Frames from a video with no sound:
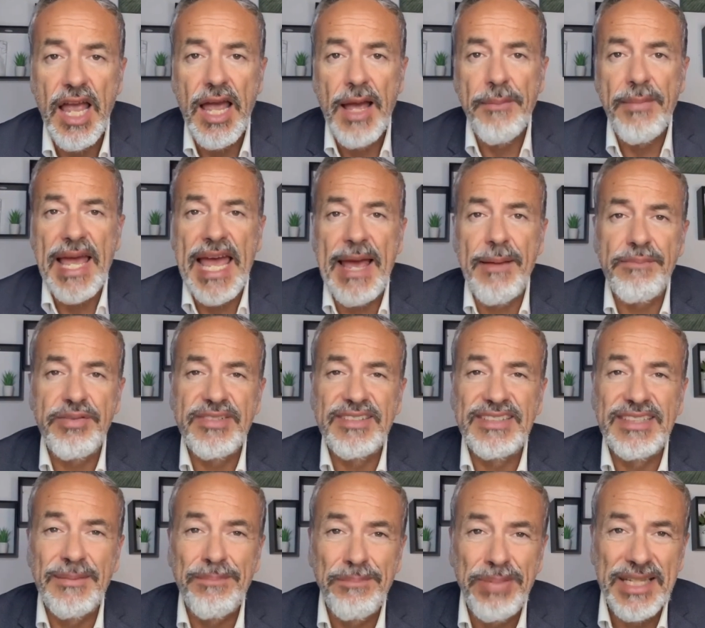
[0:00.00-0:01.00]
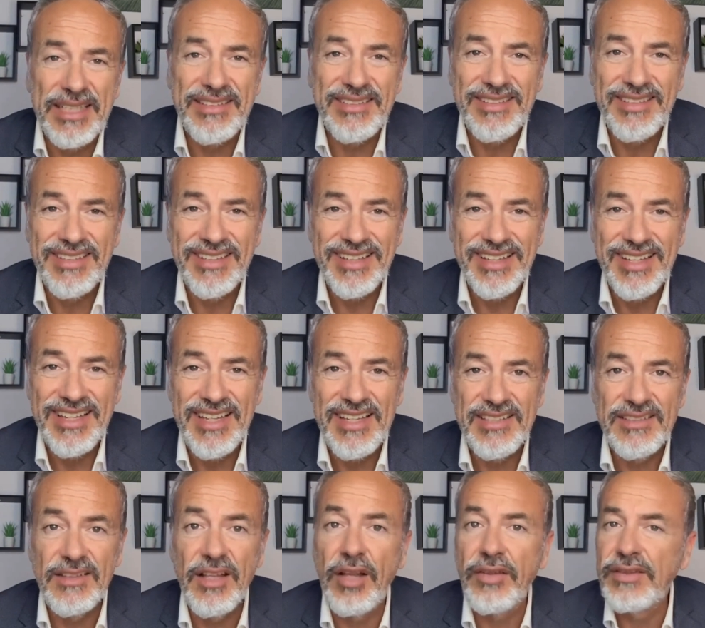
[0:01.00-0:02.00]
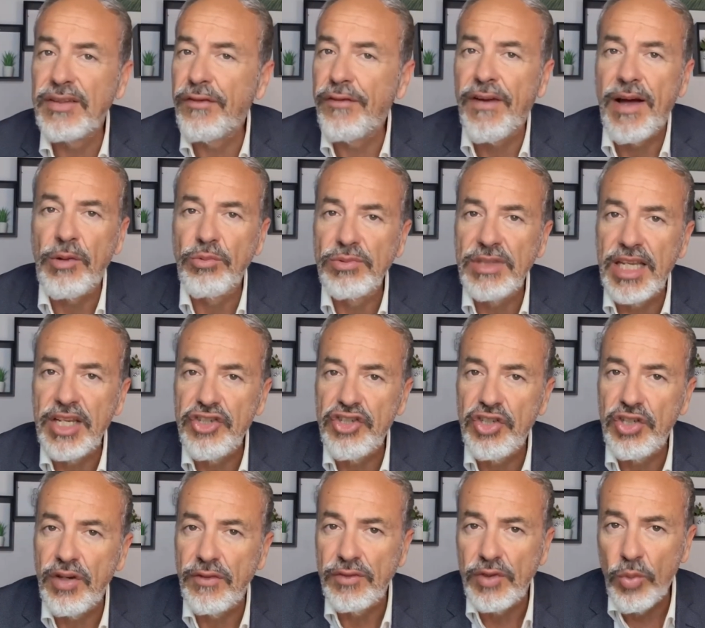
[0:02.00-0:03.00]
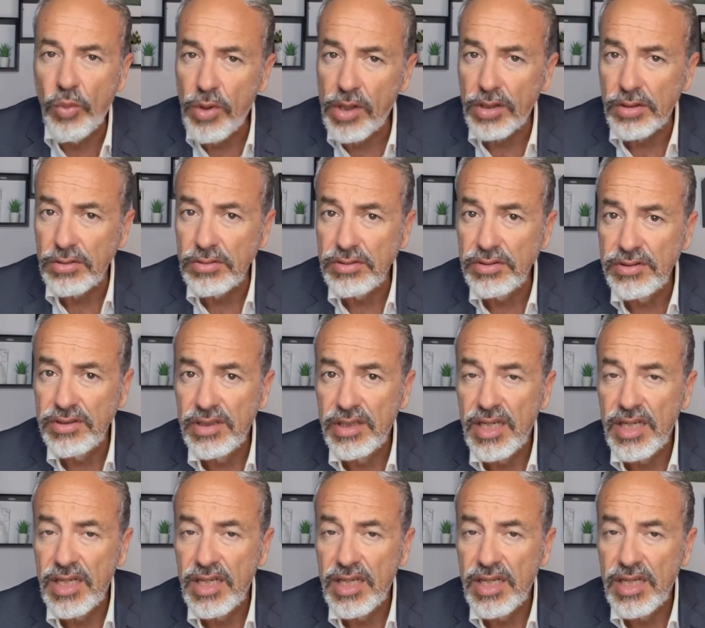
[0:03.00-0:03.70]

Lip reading: Perhaps the bit is not the foundation of the world,